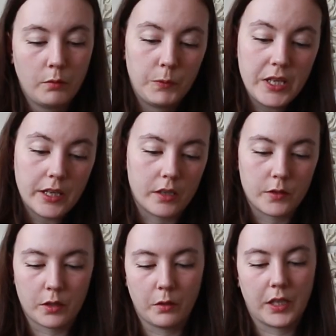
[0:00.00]
would be there.
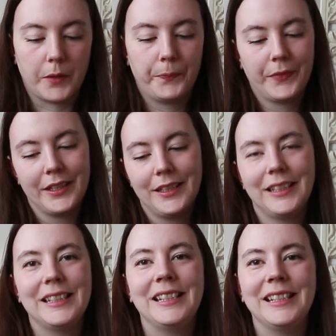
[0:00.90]
So okay.
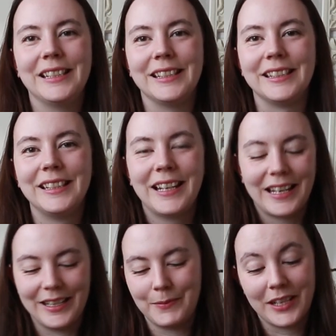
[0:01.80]
I
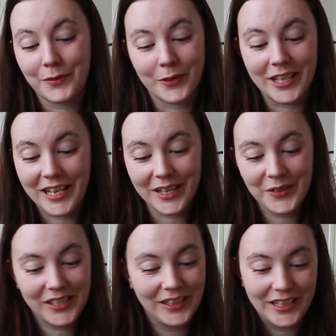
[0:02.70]
am not freaking
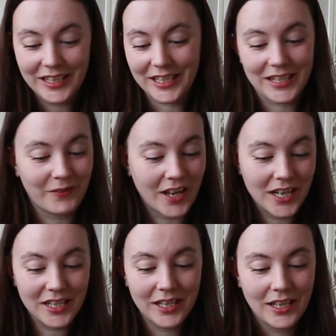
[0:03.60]
out. It's
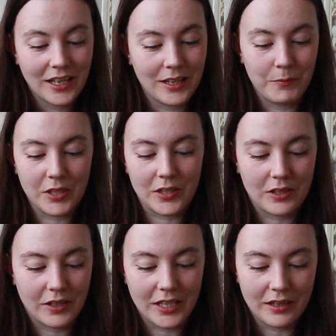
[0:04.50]
fine. I'm just
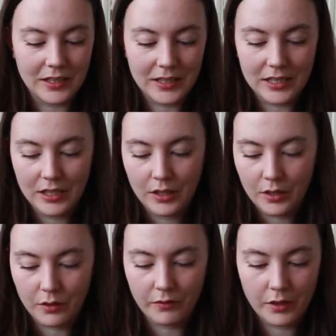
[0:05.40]
starting this
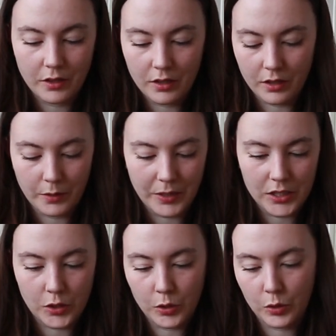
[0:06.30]
over all the
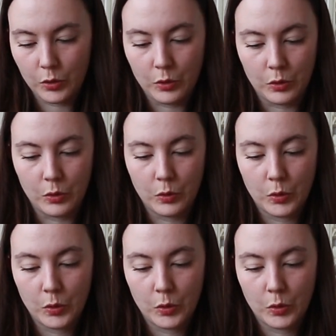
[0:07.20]
way to